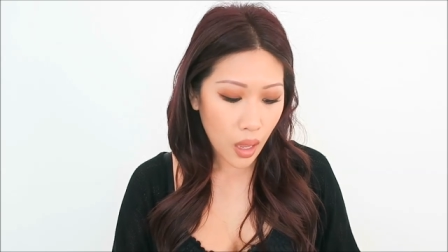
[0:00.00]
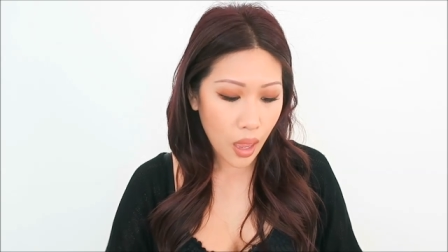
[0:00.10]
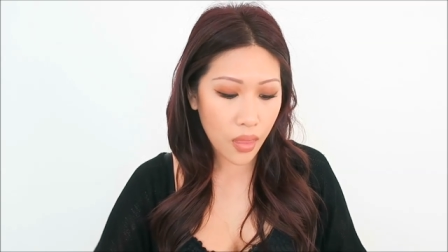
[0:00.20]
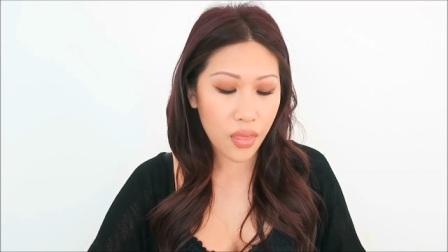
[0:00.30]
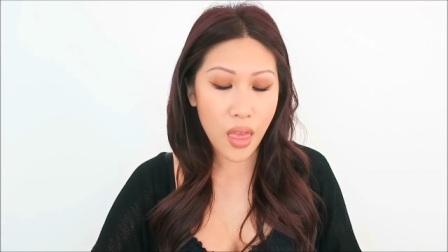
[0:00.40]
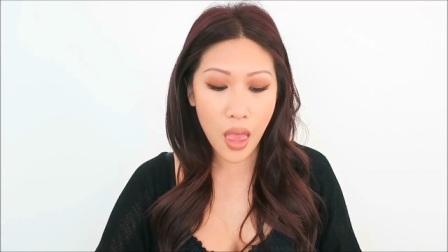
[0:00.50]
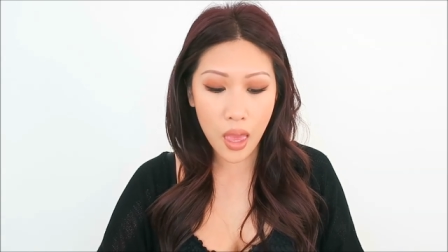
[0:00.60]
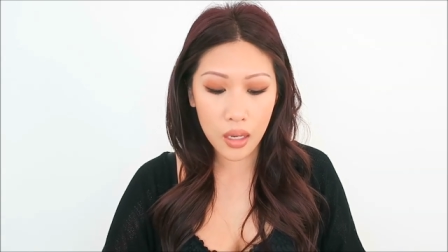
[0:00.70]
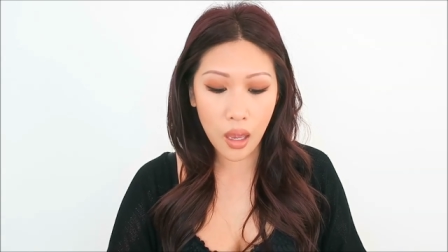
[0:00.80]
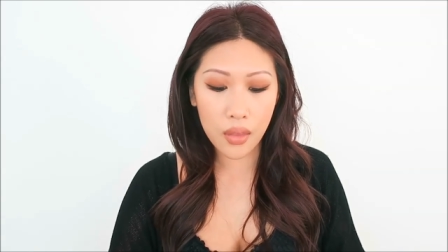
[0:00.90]
And
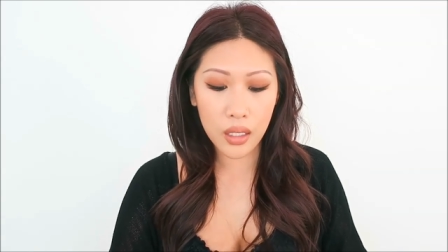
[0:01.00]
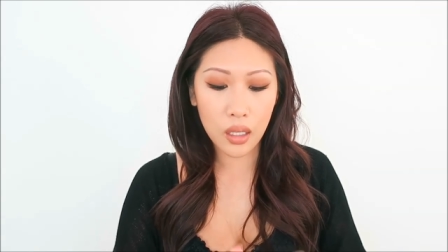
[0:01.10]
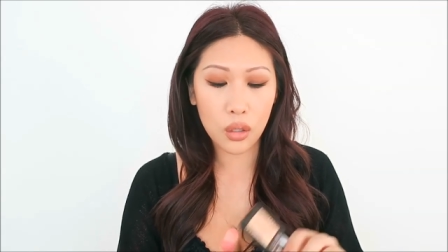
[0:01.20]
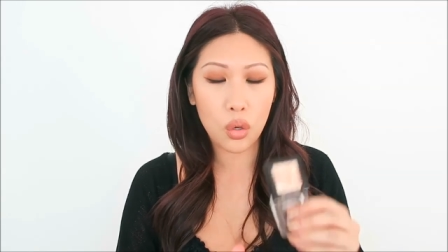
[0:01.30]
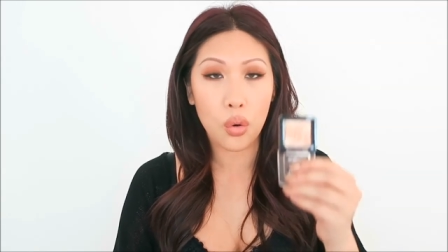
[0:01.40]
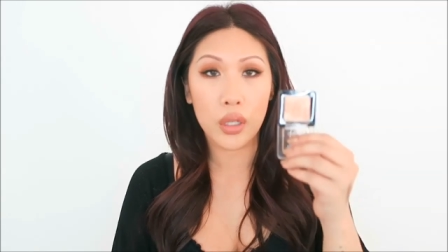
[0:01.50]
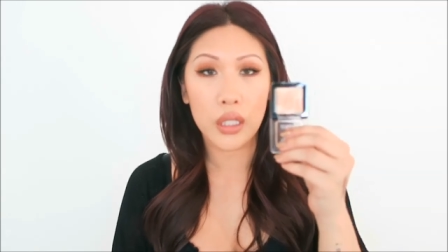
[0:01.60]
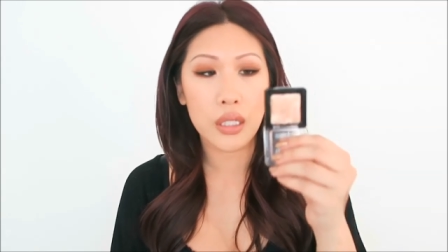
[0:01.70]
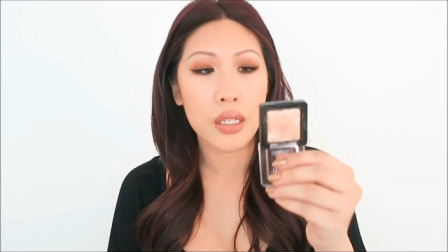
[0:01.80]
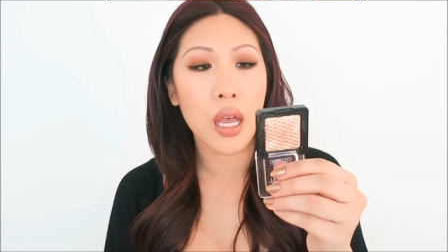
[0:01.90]
then on the inner
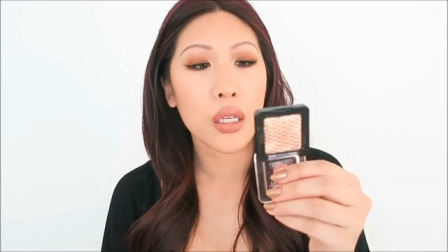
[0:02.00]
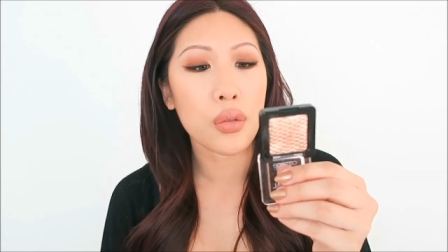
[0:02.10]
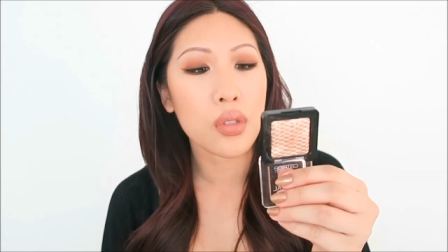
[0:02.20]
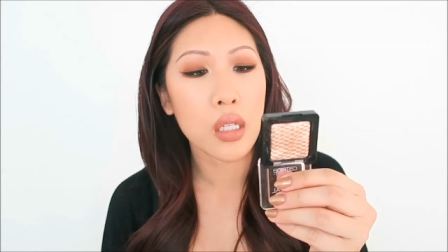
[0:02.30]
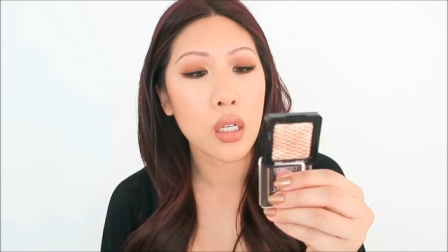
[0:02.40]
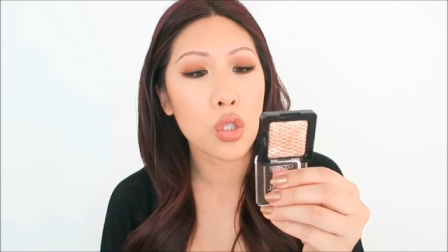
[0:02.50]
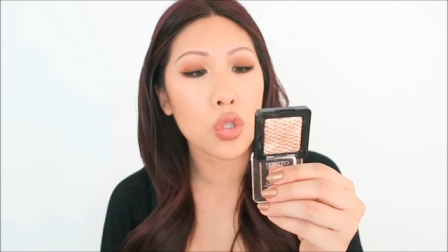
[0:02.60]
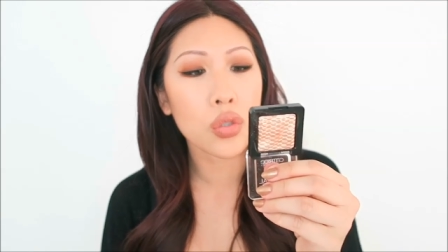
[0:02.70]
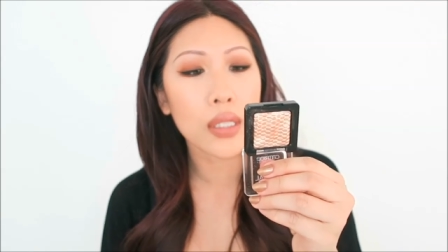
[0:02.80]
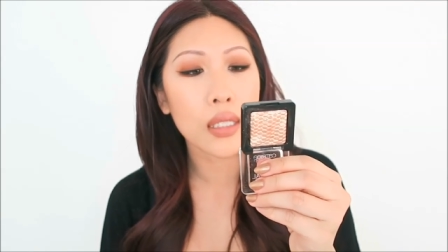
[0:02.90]
corners, I use the
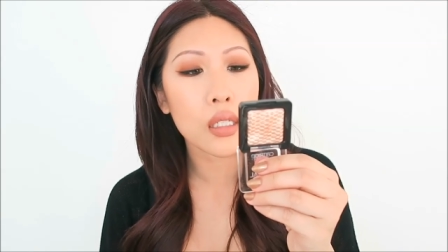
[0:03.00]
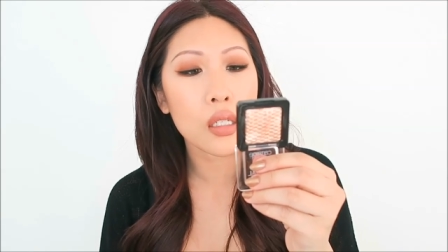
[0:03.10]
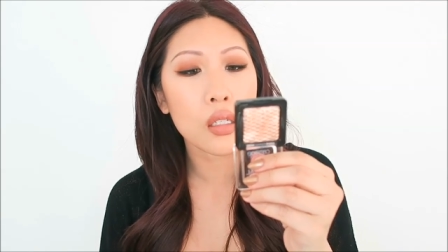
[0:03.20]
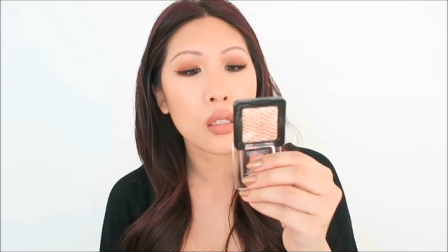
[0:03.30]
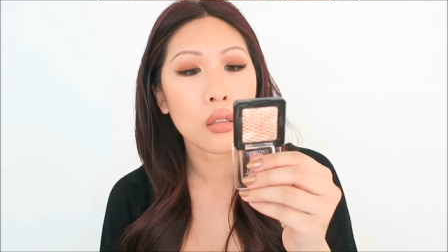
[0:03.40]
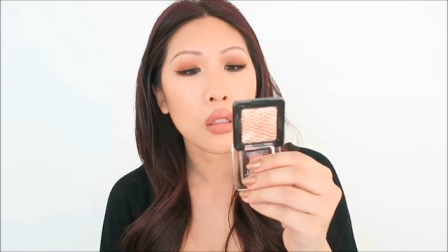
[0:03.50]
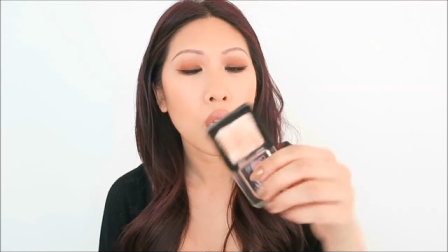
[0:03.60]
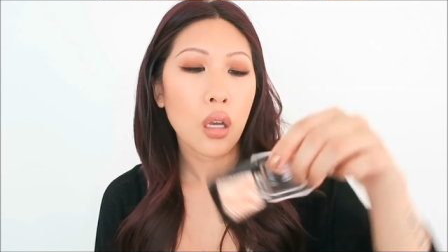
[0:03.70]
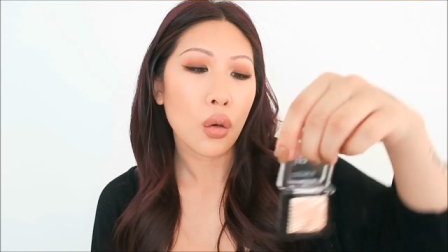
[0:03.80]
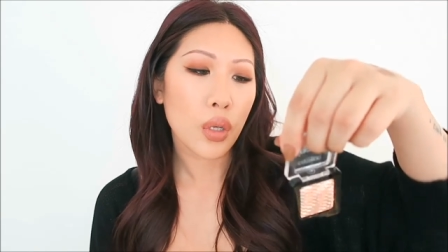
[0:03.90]
Catrice,
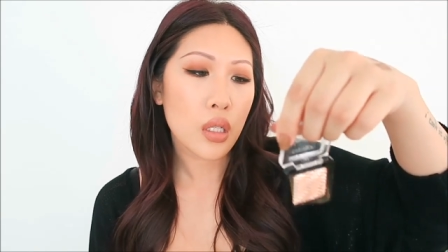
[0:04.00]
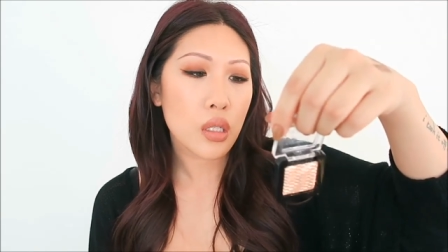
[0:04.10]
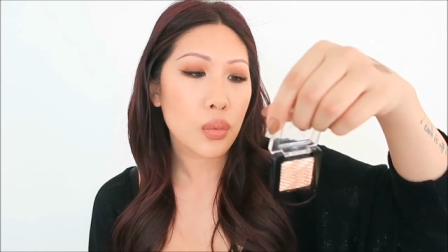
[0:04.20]
what is